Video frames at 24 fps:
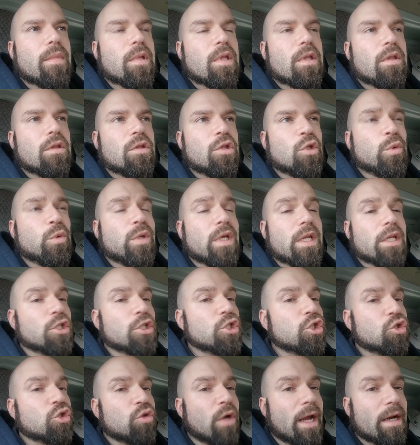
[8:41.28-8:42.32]
you can
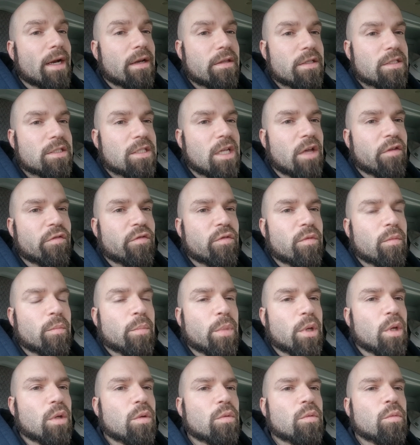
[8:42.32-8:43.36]
extract the stuff,
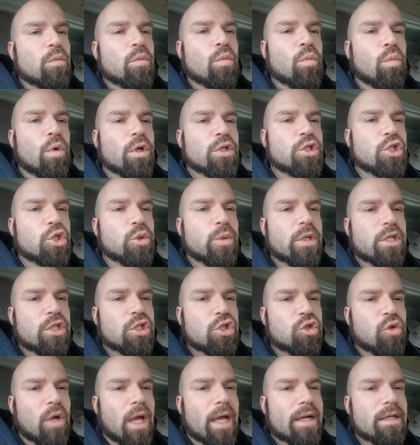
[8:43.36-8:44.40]
but once you
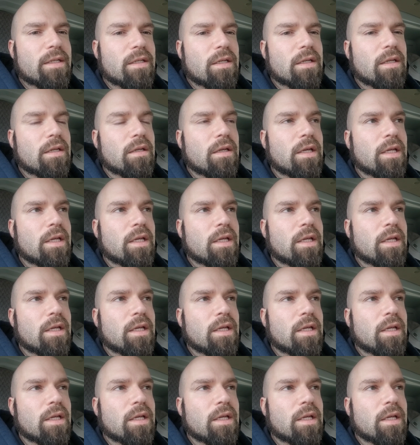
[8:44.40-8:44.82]
extract it,